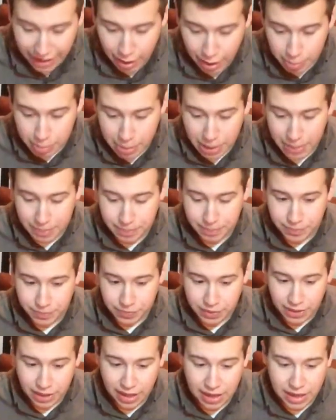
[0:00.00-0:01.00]
up.
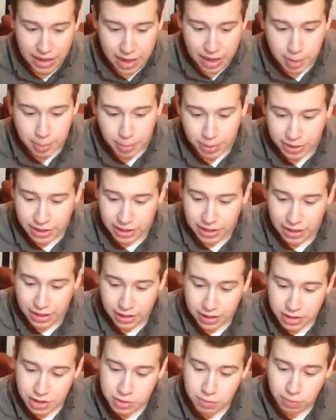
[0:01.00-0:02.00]
But
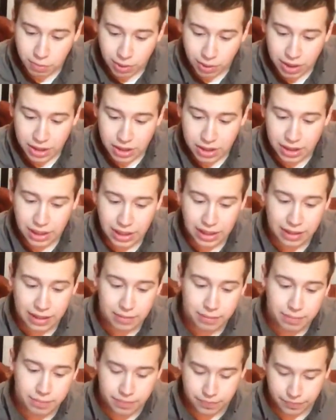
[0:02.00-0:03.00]
there's one
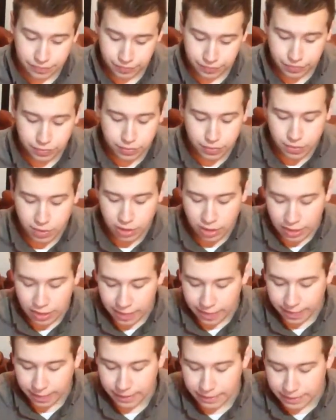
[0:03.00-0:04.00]
thing
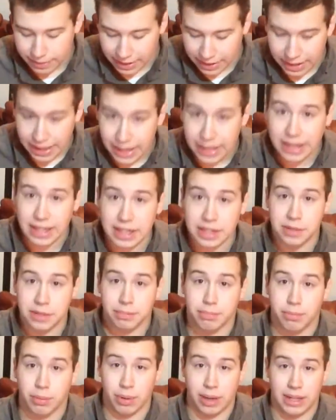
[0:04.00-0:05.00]
that I need to
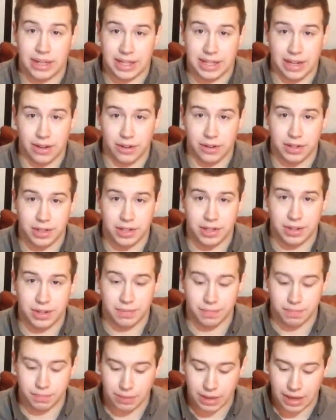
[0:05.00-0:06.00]
point out.
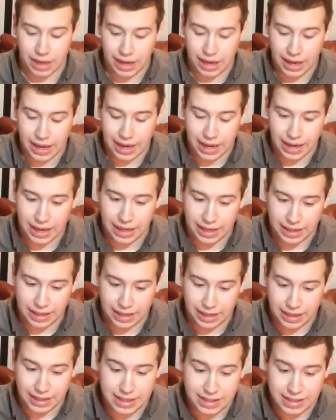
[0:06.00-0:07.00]
And
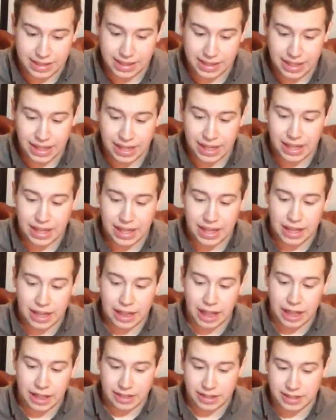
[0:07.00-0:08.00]
it is
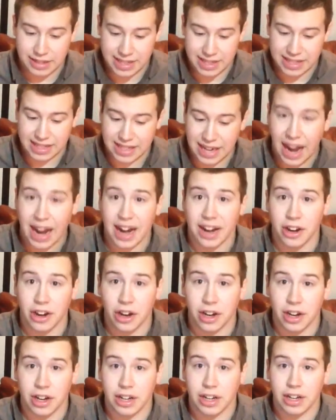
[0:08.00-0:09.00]
that this is not
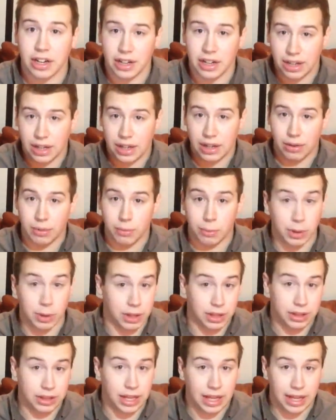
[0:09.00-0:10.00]
done
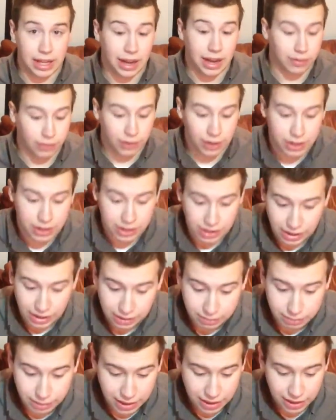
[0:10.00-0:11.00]
with
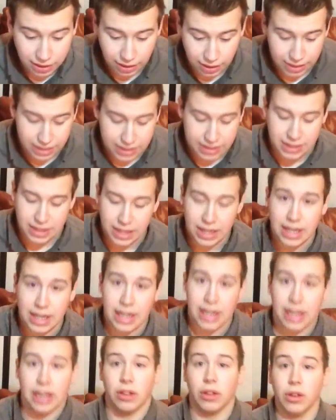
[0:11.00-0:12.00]
everything, because
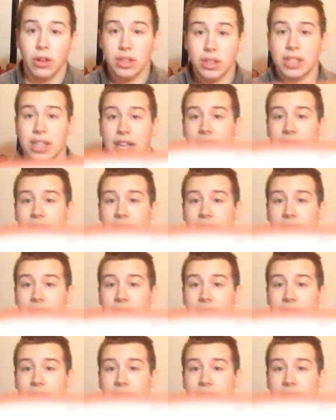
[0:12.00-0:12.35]
it looks